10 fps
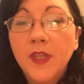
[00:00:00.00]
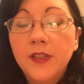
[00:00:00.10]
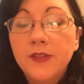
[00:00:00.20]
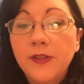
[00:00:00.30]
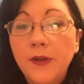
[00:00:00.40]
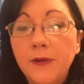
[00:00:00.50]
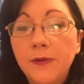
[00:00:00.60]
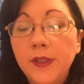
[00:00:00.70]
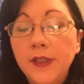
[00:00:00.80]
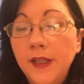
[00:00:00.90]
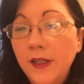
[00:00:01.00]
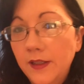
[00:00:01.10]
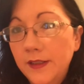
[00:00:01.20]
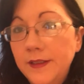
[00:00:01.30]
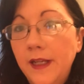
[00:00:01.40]
so
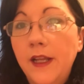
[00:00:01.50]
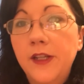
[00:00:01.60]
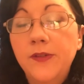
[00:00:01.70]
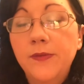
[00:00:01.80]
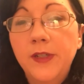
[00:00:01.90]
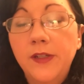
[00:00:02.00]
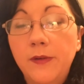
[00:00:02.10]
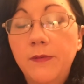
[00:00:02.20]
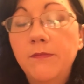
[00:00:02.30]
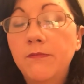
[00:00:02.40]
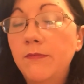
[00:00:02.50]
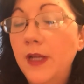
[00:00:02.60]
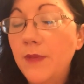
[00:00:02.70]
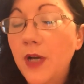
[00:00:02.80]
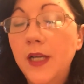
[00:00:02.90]
like I was saying, I knew, you know,
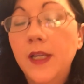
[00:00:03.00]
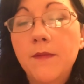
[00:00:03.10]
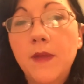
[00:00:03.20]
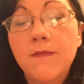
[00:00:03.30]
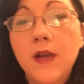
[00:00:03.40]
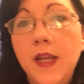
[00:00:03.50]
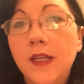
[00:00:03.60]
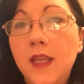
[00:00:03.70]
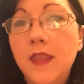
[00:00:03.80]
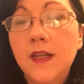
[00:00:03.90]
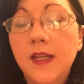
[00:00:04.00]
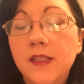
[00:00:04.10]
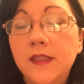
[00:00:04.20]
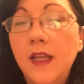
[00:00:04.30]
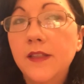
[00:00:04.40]
my body and my mind. And then I
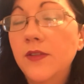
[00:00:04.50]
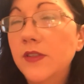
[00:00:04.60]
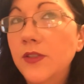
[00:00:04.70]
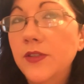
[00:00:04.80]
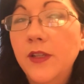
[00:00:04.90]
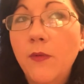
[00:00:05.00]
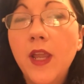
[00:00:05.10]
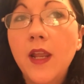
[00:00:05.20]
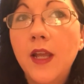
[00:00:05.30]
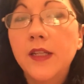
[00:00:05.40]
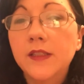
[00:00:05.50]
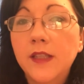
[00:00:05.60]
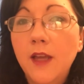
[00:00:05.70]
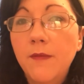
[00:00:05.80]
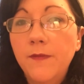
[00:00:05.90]
just, as I was losing weight, I just
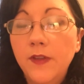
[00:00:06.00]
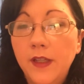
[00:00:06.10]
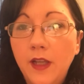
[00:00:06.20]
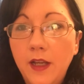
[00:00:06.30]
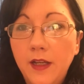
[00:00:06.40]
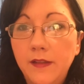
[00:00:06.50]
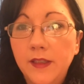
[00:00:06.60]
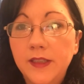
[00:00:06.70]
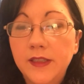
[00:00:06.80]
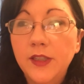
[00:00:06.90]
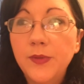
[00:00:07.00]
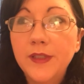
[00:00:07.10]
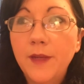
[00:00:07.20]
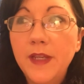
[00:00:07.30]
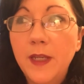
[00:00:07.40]
kept feeling I still
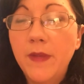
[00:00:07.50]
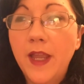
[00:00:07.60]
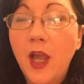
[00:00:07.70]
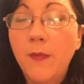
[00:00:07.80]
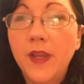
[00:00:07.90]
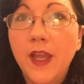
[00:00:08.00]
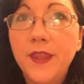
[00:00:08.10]
was not making me happy.